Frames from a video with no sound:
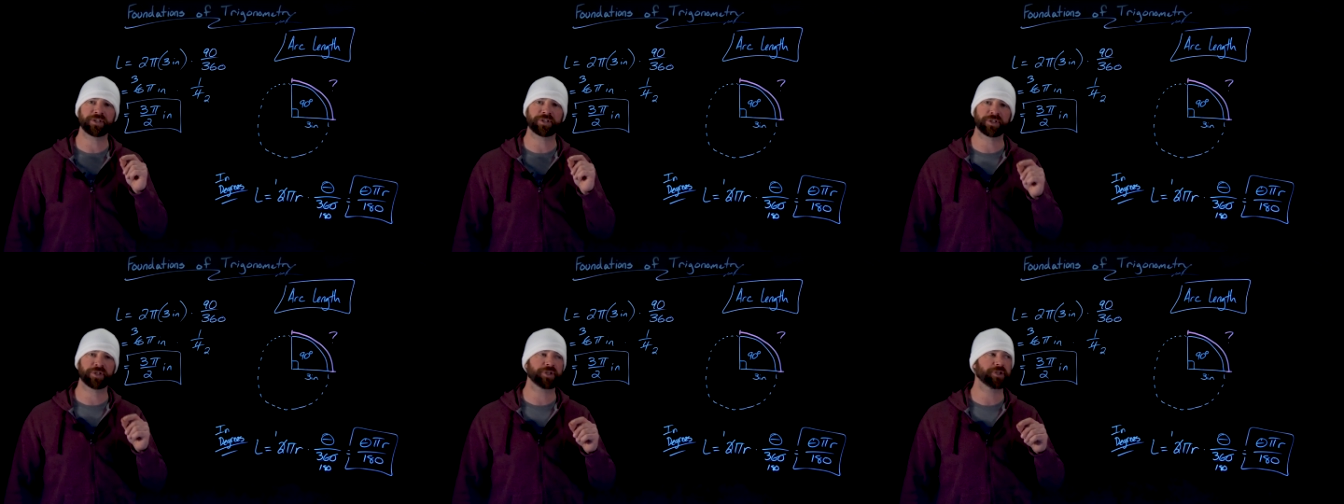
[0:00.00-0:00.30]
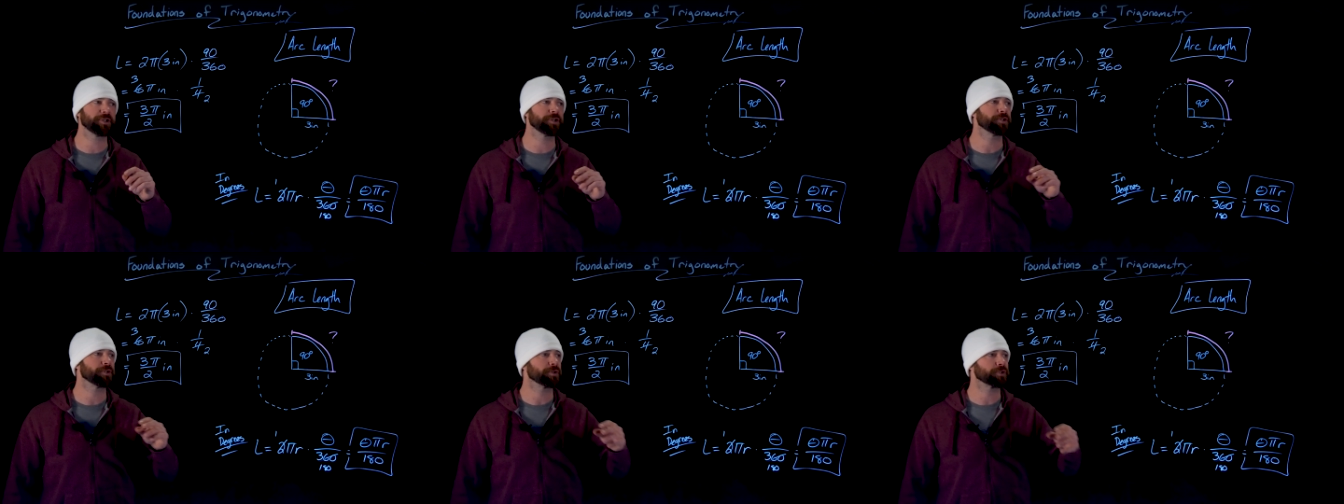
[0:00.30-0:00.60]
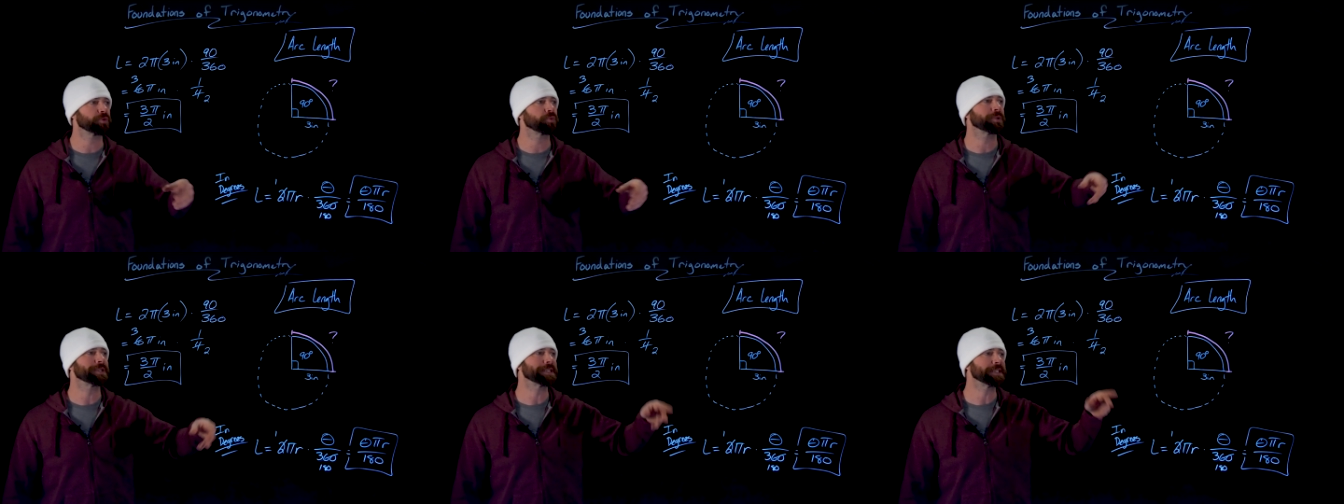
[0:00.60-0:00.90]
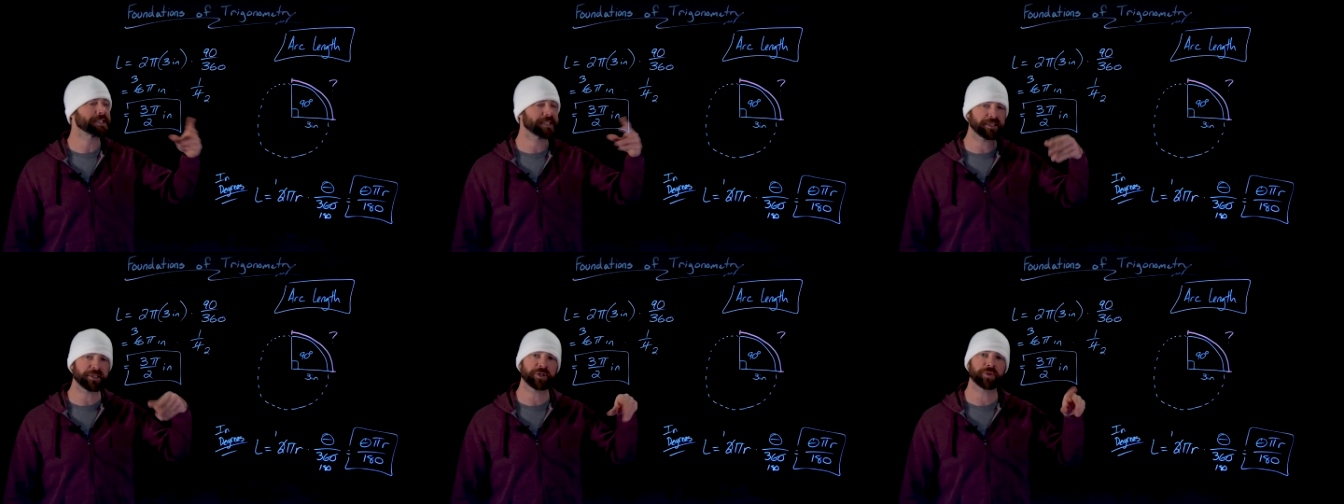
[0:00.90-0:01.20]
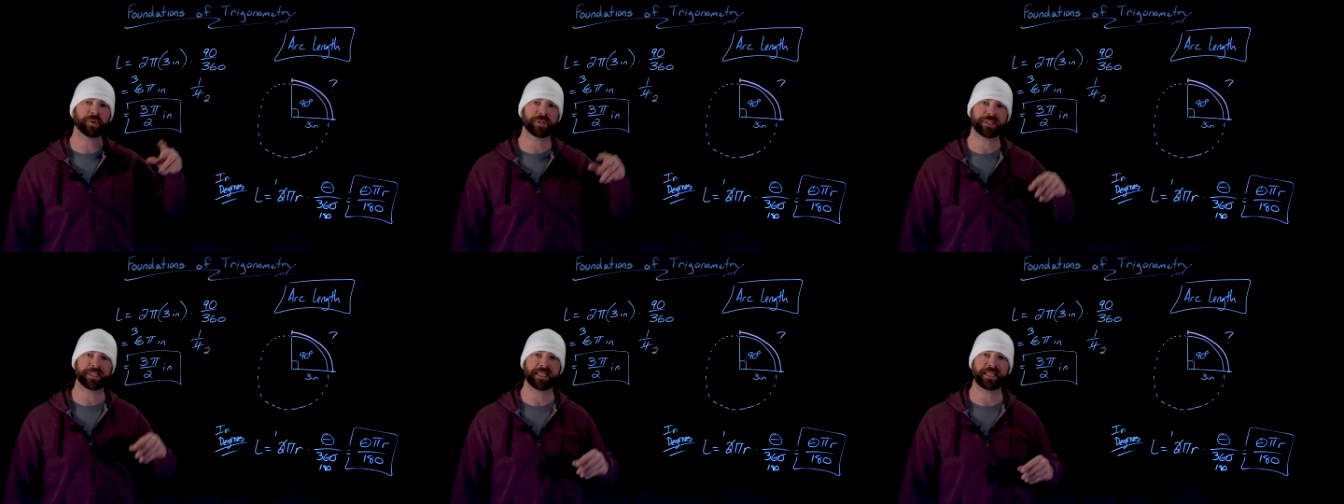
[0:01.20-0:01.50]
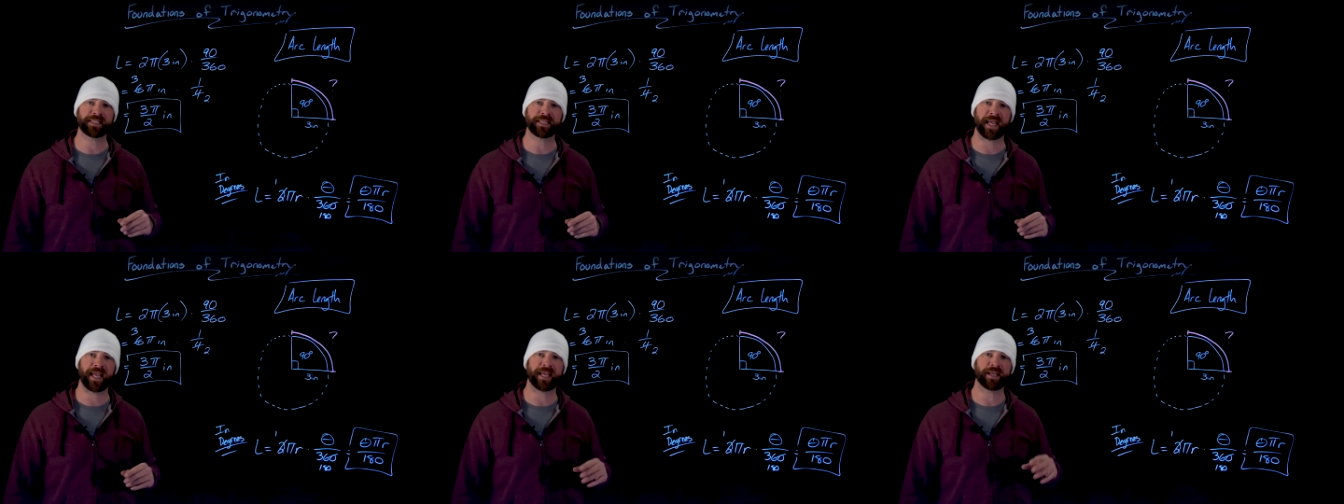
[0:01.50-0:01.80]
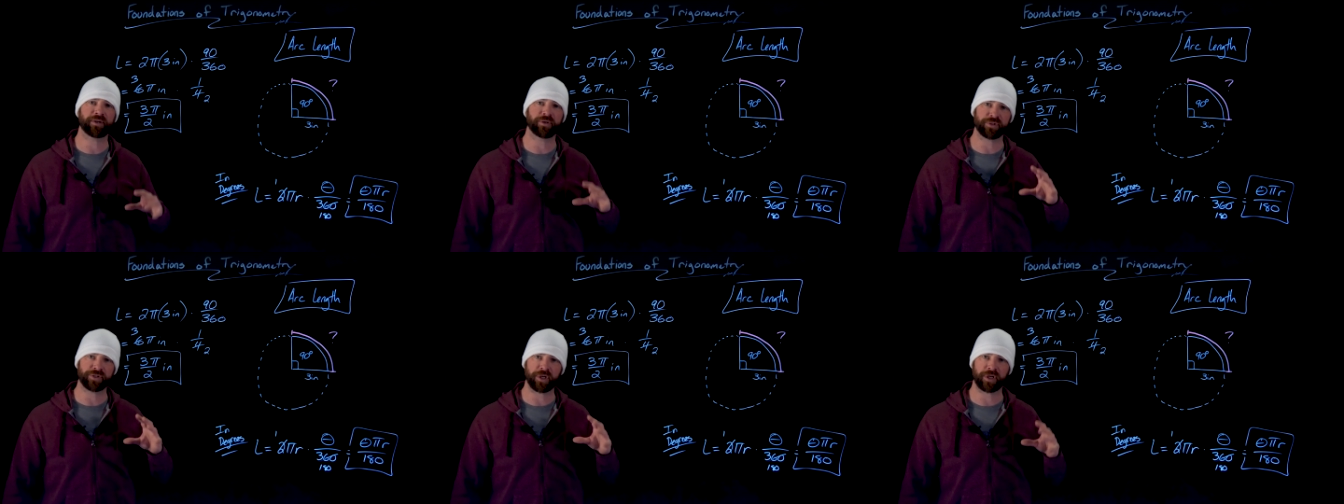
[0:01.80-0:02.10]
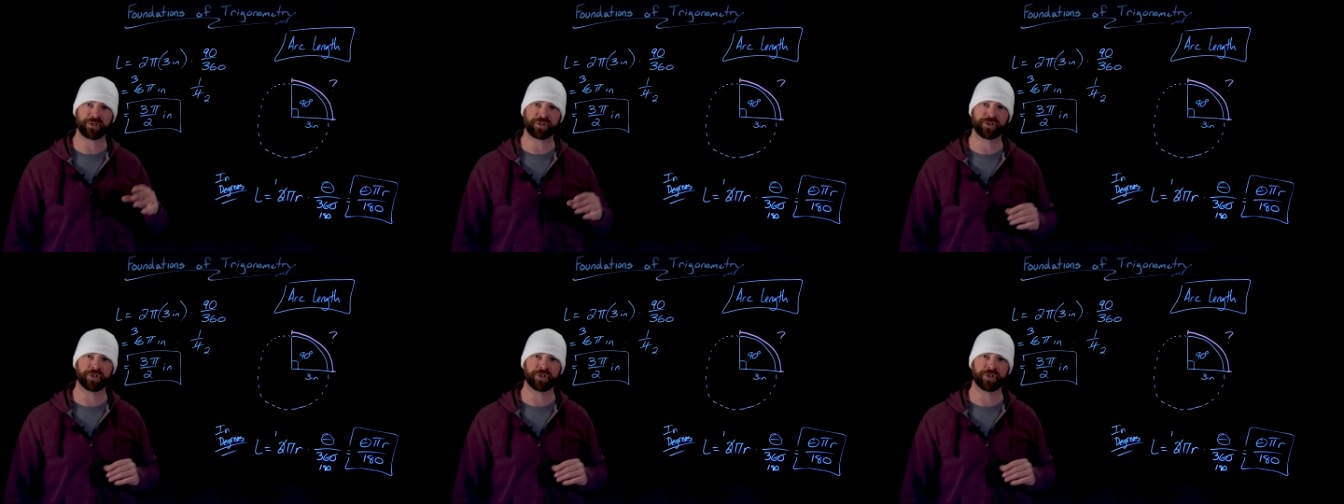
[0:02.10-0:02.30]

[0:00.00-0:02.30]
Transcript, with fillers: to use when dealing with these angles on